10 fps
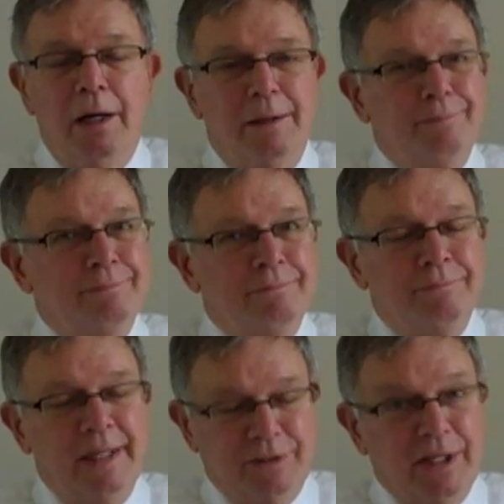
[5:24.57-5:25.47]

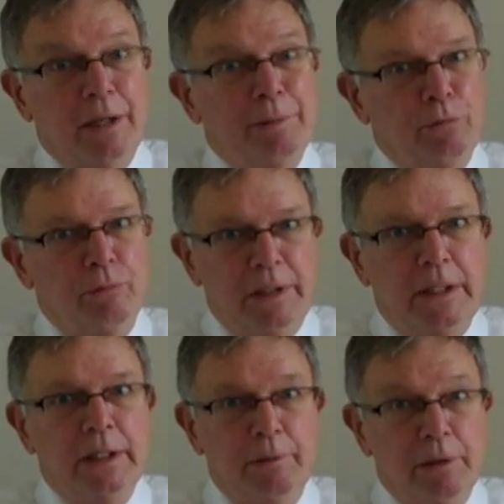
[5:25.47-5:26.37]
it's got to be
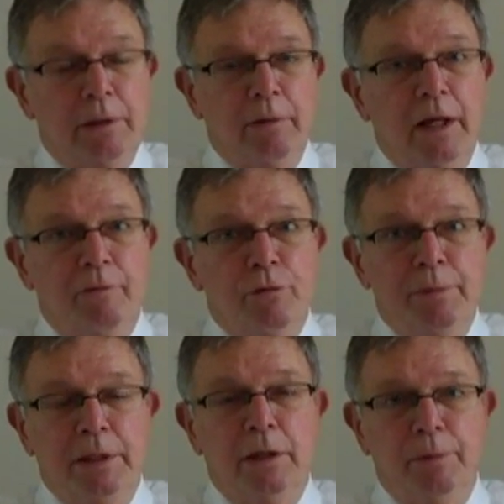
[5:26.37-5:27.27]
really, really great for
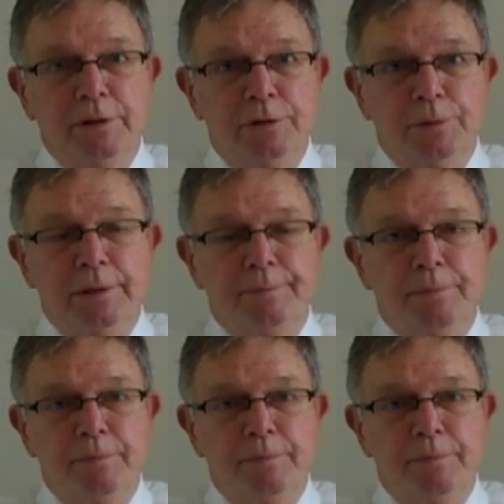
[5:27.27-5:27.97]
me to go into it.